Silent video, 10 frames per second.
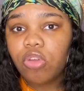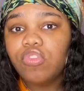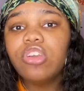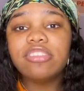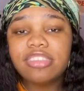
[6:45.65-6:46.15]
If
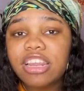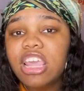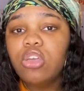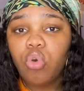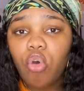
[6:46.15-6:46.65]
you're a
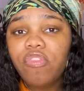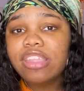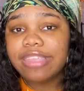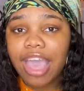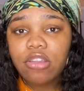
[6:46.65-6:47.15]
silly, goofy,
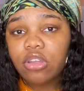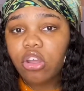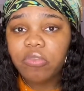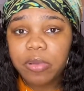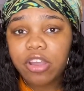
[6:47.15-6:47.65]

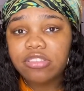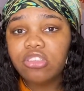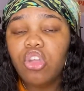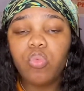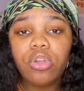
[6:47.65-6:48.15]
down-to-earth person,
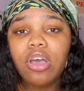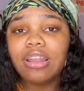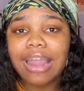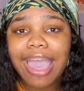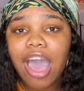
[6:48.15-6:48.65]
you're real
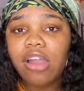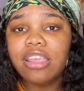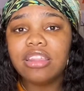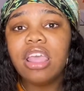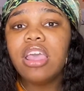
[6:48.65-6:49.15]
loud,
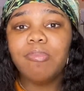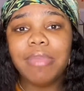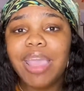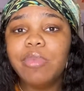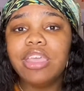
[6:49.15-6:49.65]
and
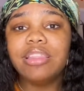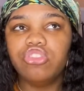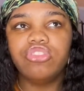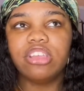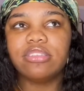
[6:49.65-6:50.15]
maybe you're
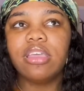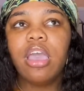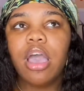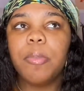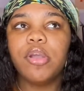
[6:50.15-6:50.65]
just
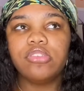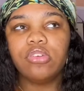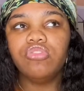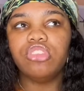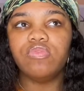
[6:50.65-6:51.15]
a person
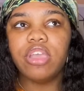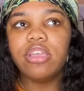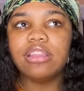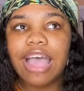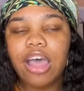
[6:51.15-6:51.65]
who's just very
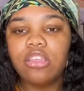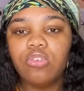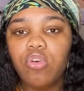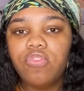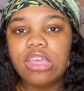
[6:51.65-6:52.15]
loud and
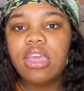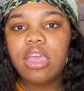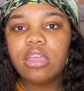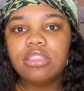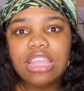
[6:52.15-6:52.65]
goofy,
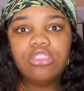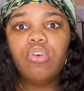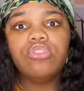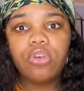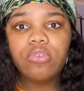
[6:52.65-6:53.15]
then
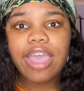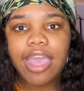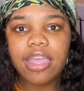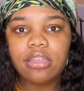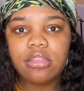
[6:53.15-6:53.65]
you do that.